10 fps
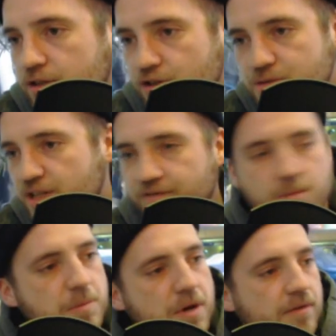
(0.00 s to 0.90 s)
in terms of like
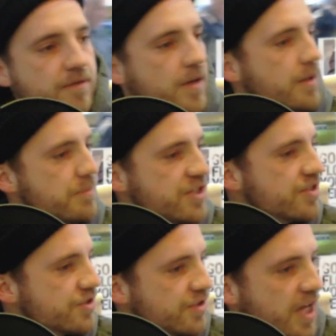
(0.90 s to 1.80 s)
from a
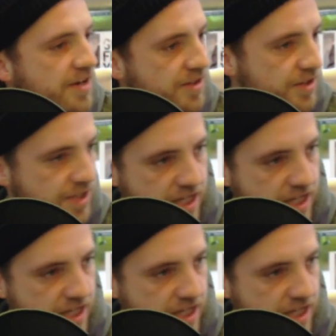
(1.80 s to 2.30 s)
business side of things,